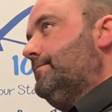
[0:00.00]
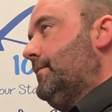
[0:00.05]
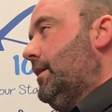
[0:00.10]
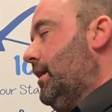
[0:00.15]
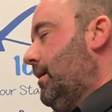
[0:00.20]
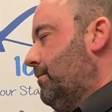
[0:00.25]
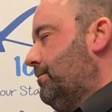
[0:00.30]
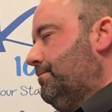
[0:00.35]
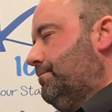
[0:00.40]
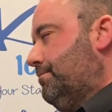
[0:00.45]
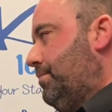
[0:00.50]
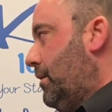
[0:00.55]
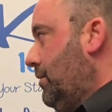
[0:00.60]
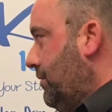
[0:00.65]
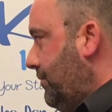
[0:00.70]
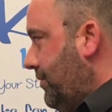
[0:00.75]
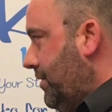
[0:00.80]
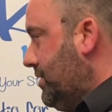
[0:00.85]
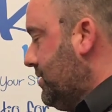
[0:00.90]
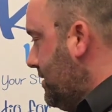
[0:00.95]
I'm
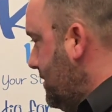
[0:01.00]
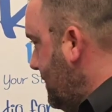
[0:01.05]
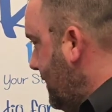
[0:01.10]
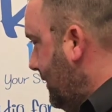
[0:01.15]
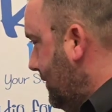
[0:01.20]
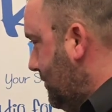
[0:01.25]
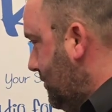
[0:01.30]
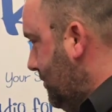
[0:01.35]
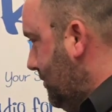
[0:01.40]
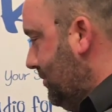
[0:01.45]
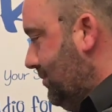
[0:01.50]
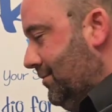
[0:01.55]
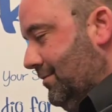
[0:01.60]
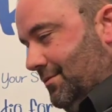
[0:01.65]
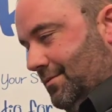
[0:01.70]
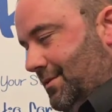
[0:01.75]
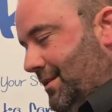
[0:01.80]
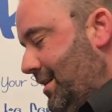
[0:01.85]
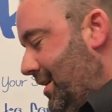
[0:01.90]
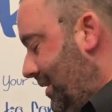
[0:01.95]
paraphrasing, so
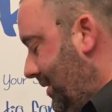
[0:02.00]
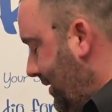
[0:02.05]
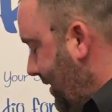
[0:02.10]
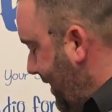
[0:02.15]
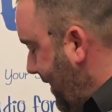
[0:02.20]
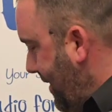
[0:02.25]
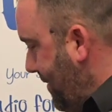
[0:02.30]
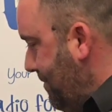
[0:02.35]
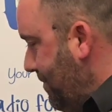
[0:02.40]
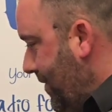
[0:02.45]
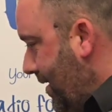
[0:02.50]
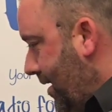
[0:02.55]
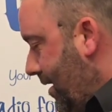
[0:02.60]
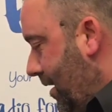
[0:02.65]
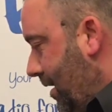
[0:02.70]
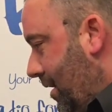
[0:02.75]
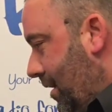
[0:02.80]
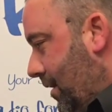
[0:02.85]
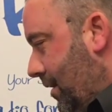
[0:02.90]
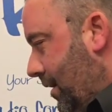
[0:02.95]

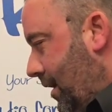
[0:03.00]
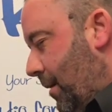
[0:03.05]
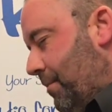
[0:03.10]
I